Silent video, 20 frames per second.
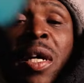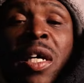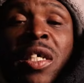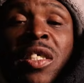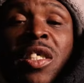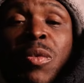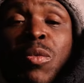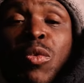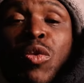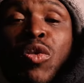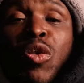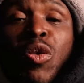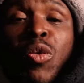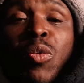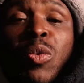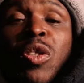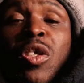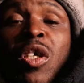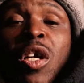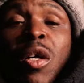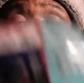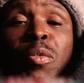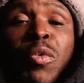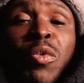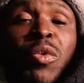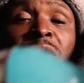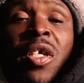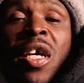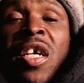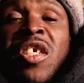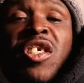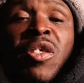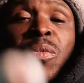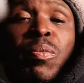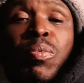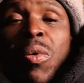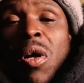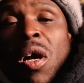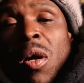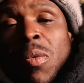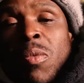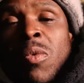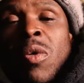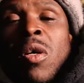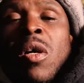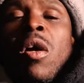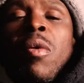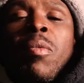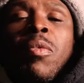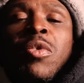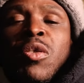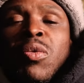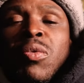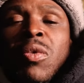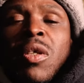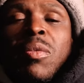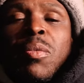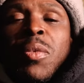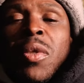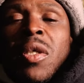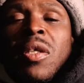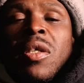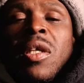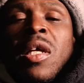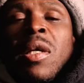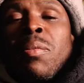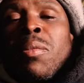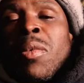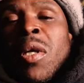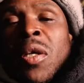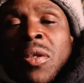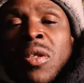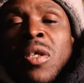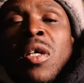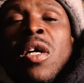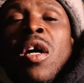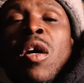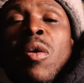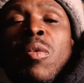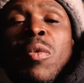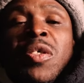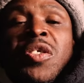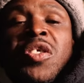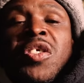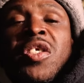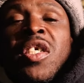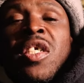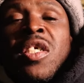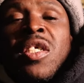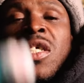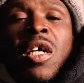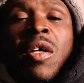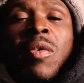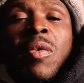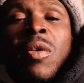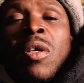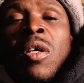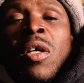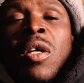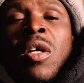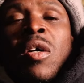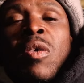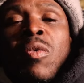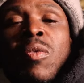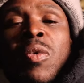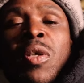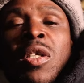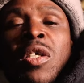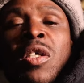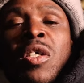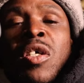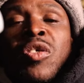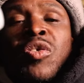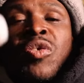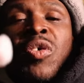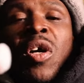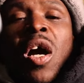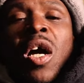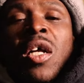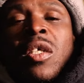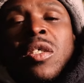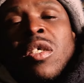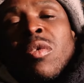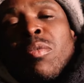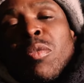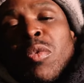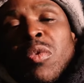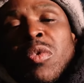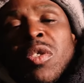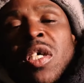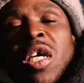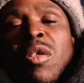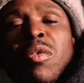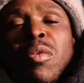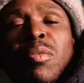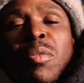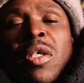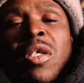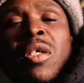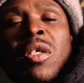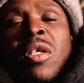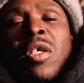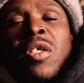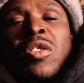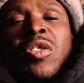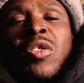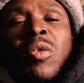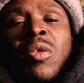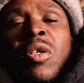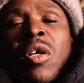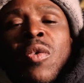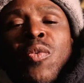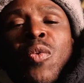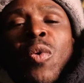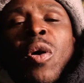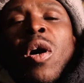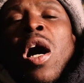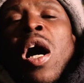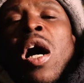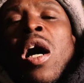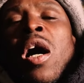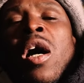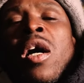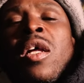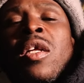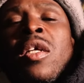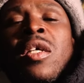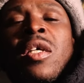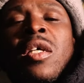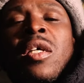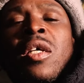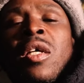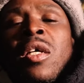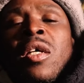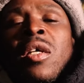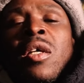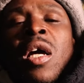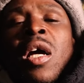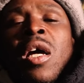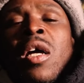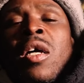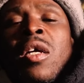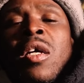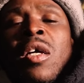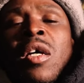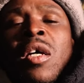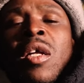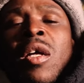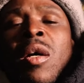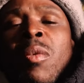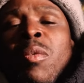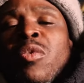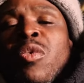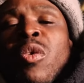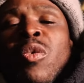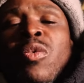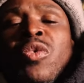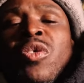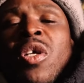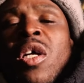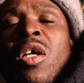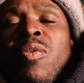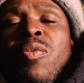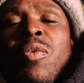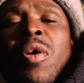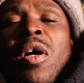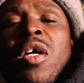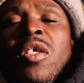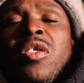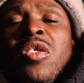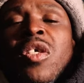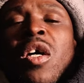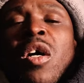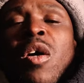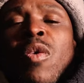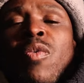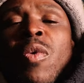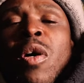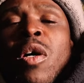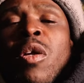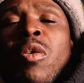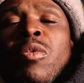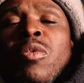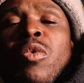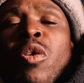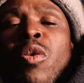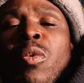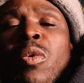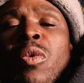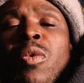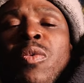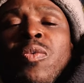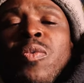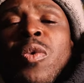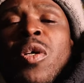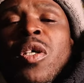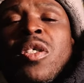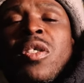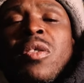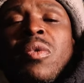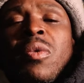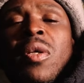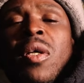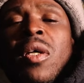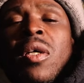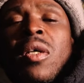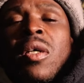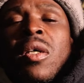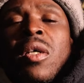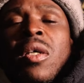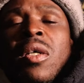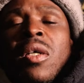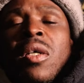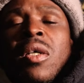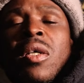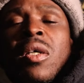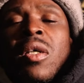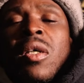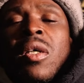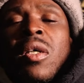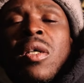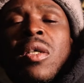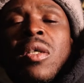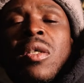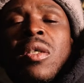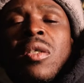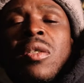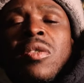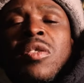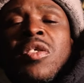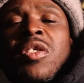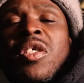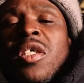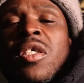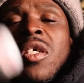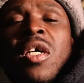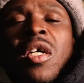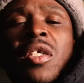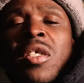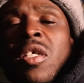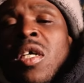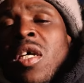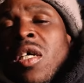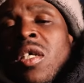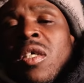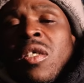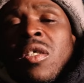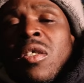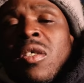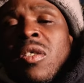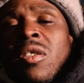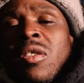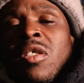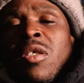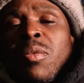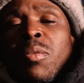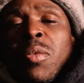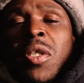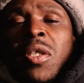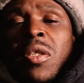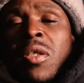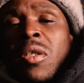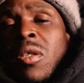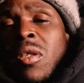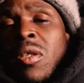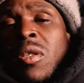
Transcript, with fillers: It had something to do with the communication problem between me and their mother, which she never really tried to communicate with me. So therefore, I hired her. How the hell I'm gonna go try to find y'all if I don't know where the fuck you at? She done that to me.